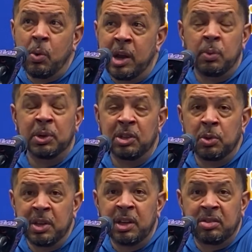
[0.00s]
why don't we do
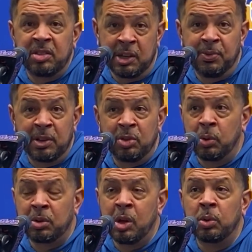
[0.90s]
this, defense
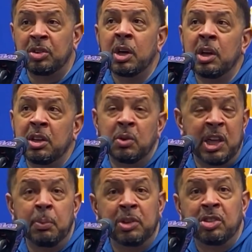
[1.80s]
or coach? You know,
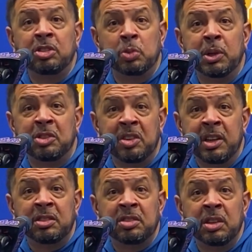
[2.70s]
can we just switch
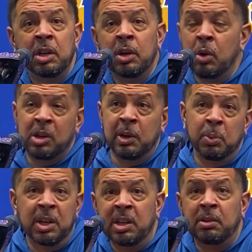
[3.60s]
this? Or can
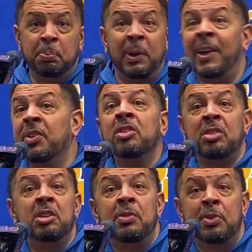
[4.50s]
we play this a
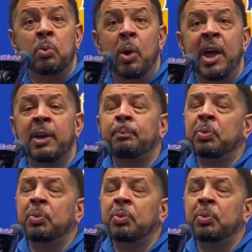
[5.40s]
different way?